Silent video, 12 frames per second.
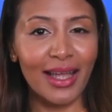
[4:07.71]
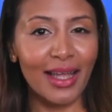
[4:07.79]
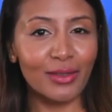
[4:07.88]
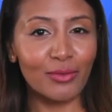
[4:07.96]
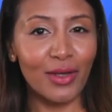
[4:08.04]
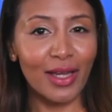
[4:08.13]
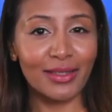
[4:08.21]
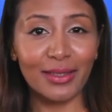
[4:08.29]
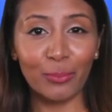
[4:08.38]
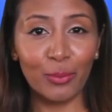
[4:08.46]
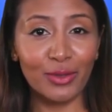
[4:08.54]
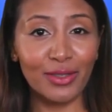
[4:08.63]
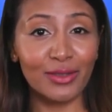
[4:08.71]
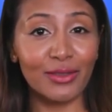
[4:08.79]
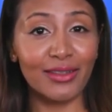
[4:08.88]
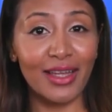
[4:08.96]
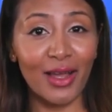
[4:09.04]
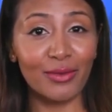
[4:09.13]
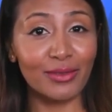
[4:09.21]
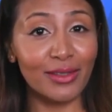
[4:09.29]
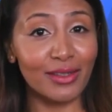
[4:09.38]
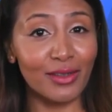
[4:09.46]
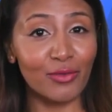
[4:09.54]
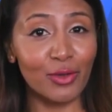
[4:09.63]
a device that produces sounds
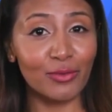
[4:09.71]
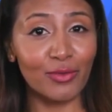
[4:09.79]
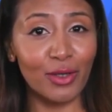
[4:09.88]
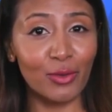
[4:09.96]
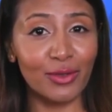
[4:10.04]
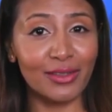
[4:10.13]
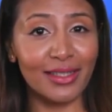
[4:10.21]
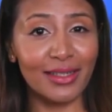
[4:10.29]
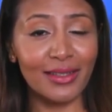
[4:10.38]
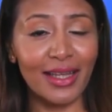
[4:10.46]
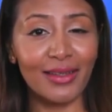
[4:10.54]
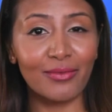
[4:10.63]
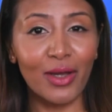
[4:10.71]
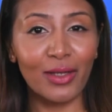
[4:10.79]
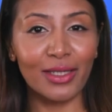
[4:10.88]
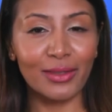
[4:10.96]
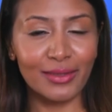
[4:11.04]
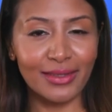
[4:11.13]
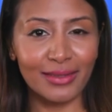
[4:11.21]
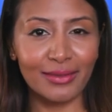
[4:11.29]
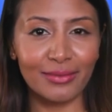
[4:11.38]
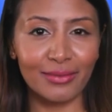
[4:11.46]
at different frequencies and volumes